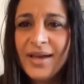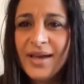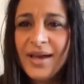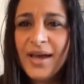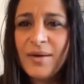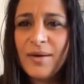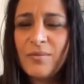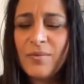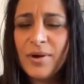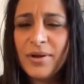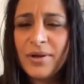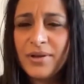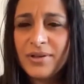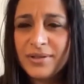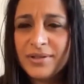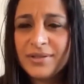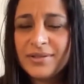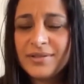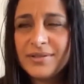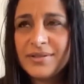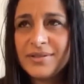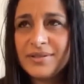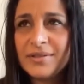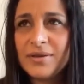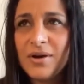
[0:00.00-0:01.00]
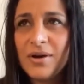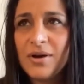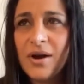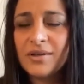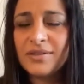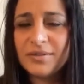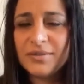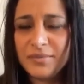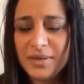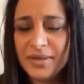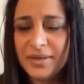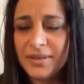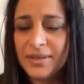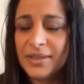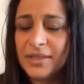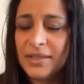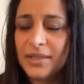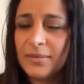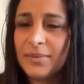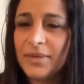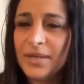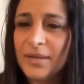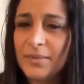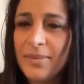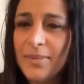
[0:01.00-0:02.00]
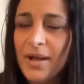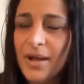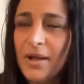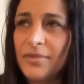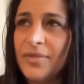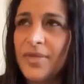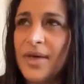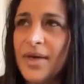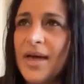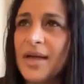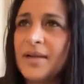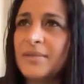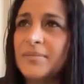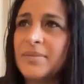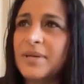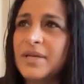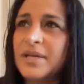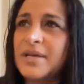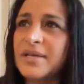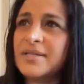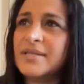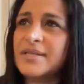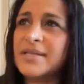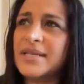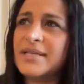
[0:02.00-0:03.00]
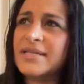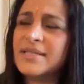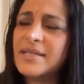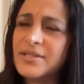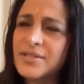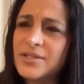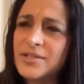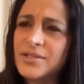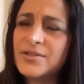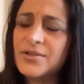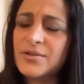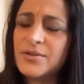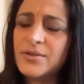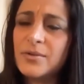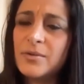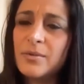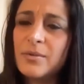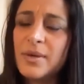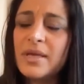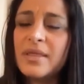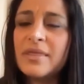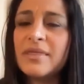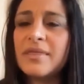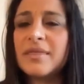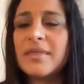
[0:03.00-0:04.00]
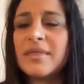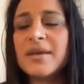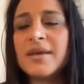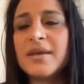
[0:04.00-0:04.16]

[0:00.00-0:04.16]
I want you to talk to me a little bit about that, because is it to do with